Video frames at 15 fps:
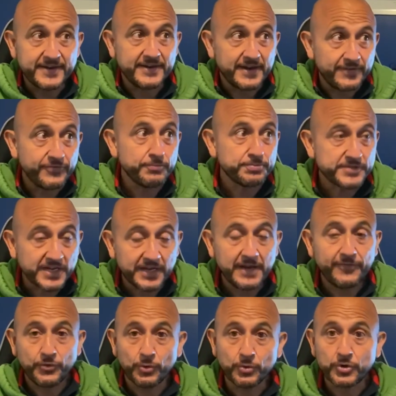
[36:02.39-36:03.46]
particularly if
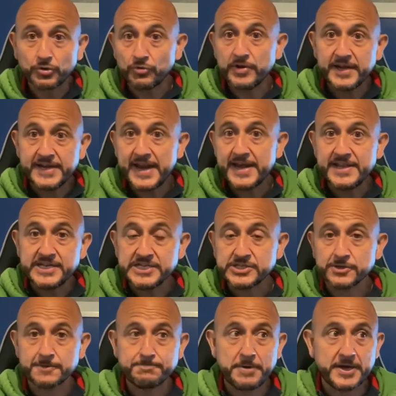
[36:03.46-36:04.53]
you're a green energy
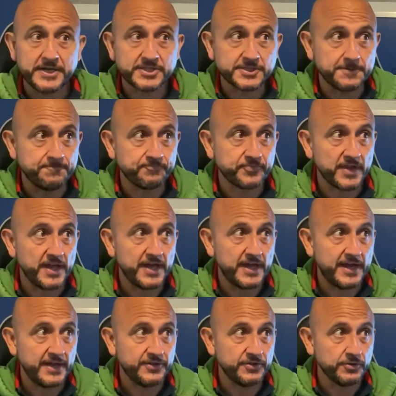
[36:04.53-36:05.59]
sort of person
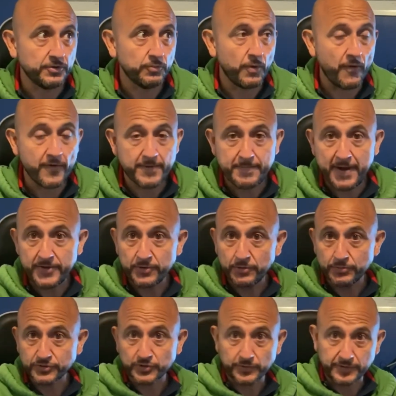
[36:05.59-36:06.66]
and you're worried about your
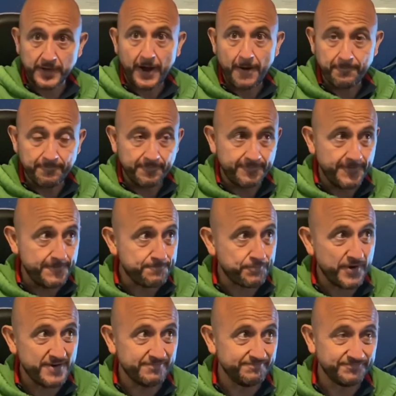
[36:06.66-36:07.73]
sort of carbon footprint,